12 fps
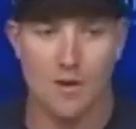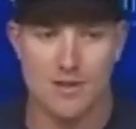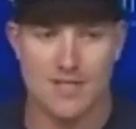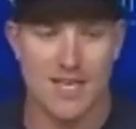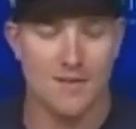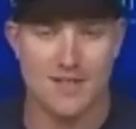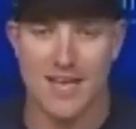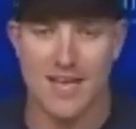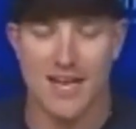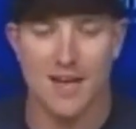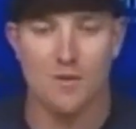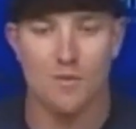
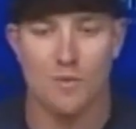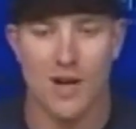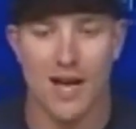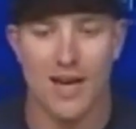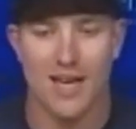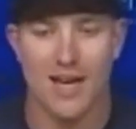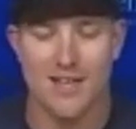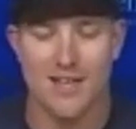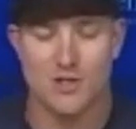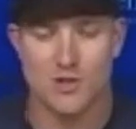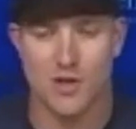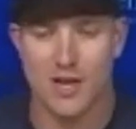devastated when I
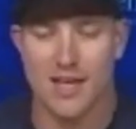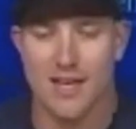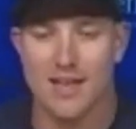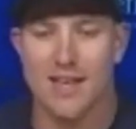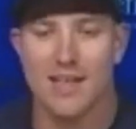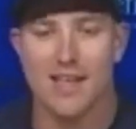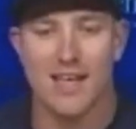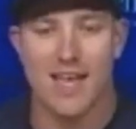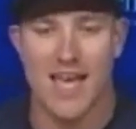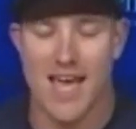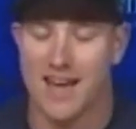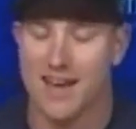got traded,
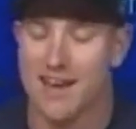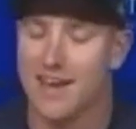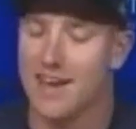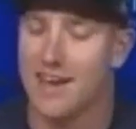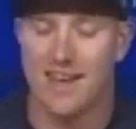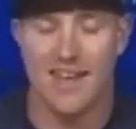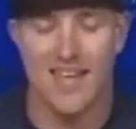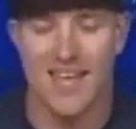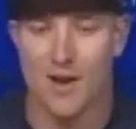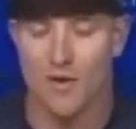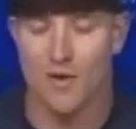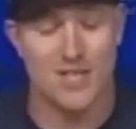and
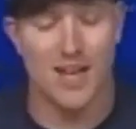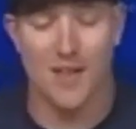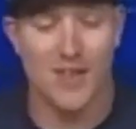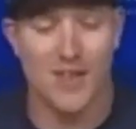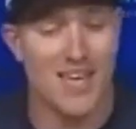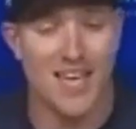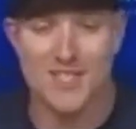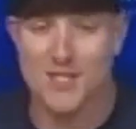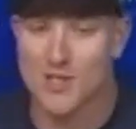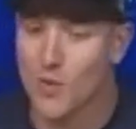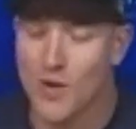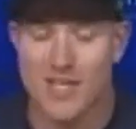it was nothing against
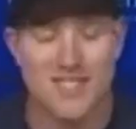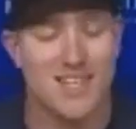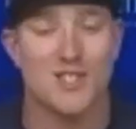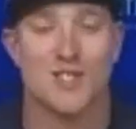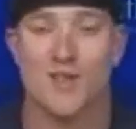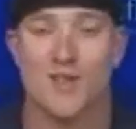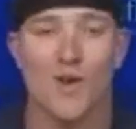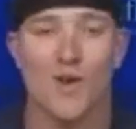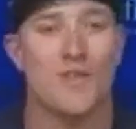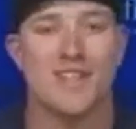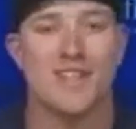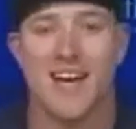the Twins. I just
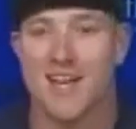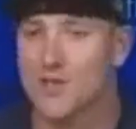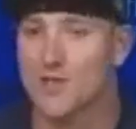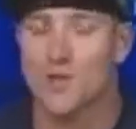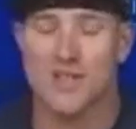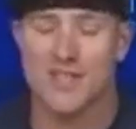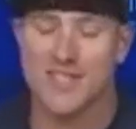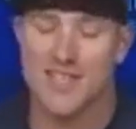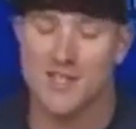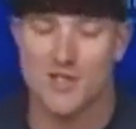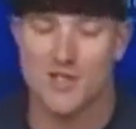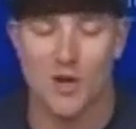loved the Dodgers
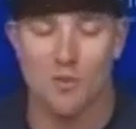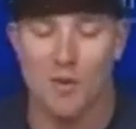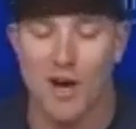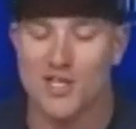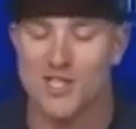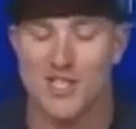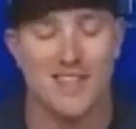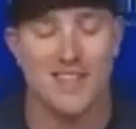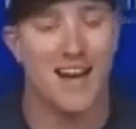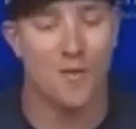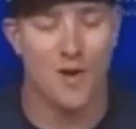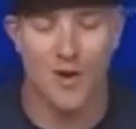organization so much. And
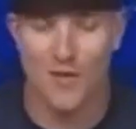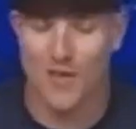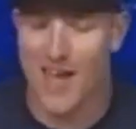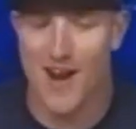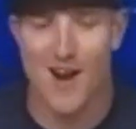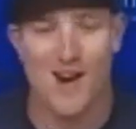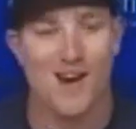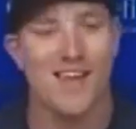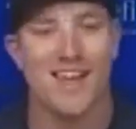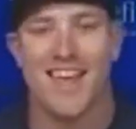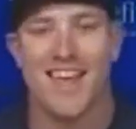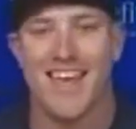then I went over there,
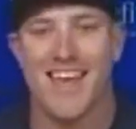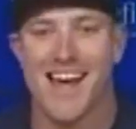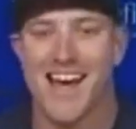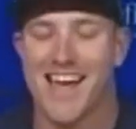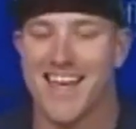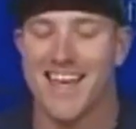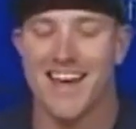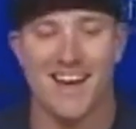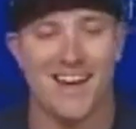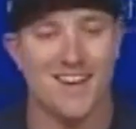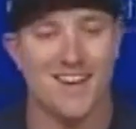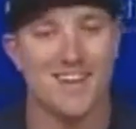and I